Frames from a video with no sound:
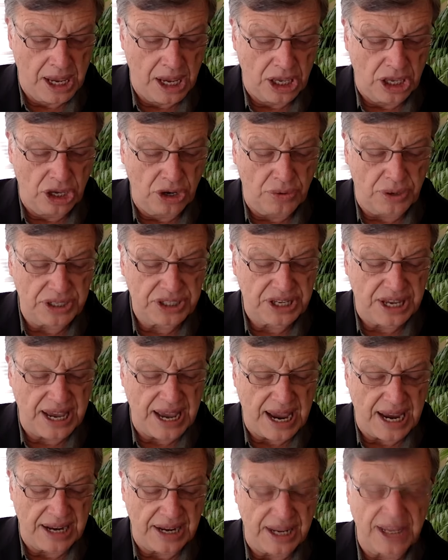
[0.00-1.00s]

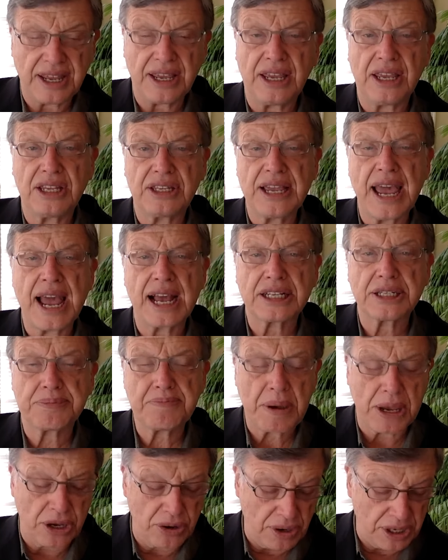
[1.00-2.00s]

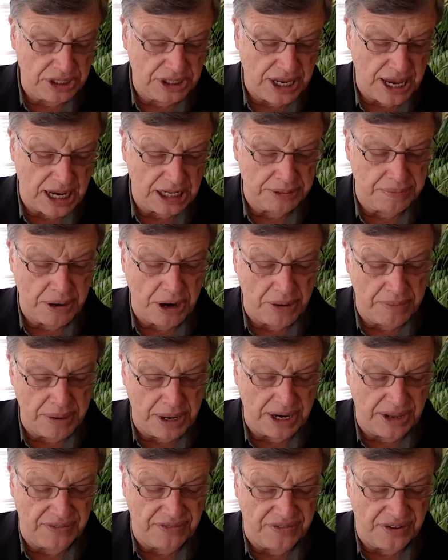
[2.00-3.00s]
USAID U.S. taxpayer
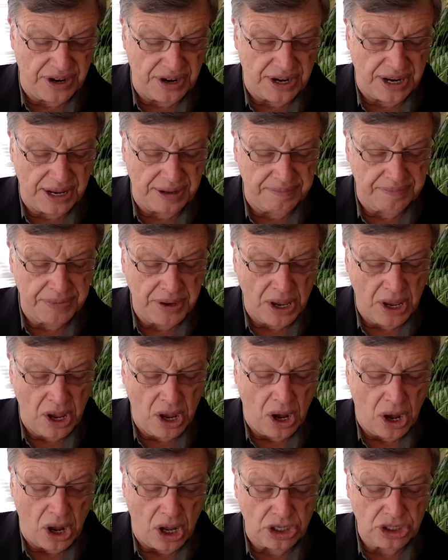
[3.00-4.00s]
money funding
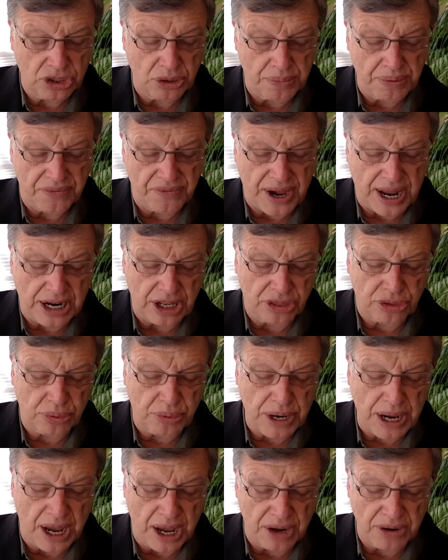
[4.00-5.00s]
also provided
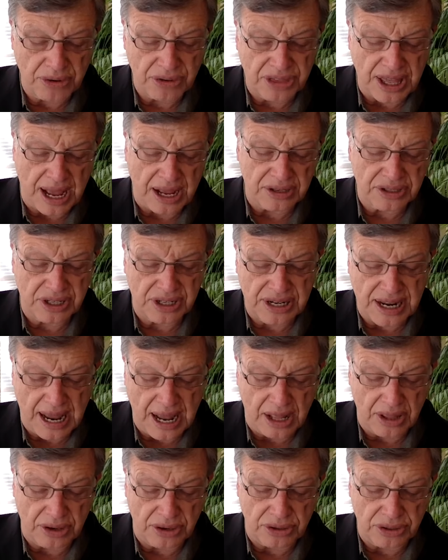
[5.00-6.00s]

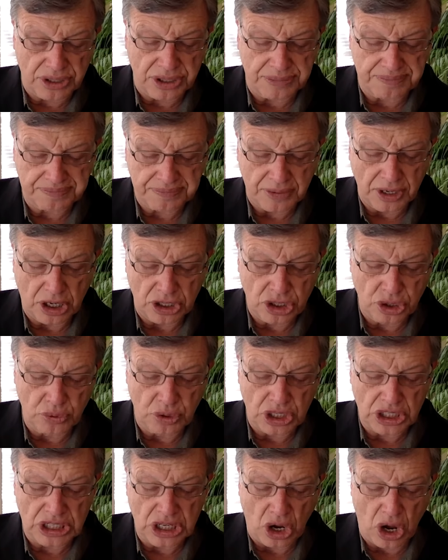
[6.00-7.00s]
$300,000 to
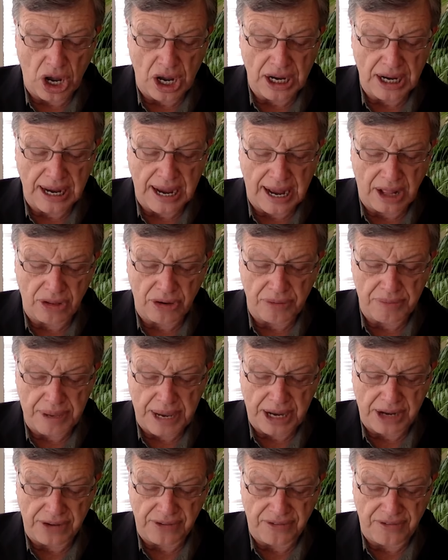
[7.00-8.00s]
a dog collar
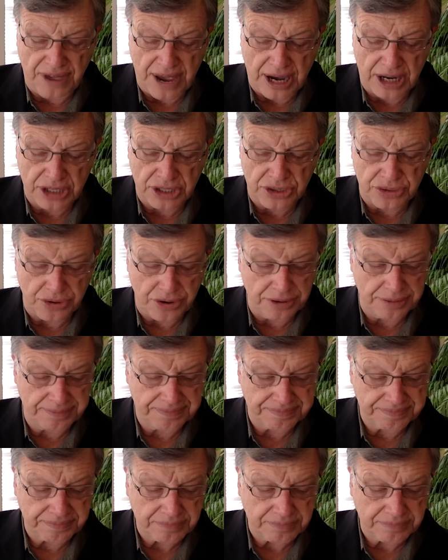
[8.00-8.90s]
manufacturer,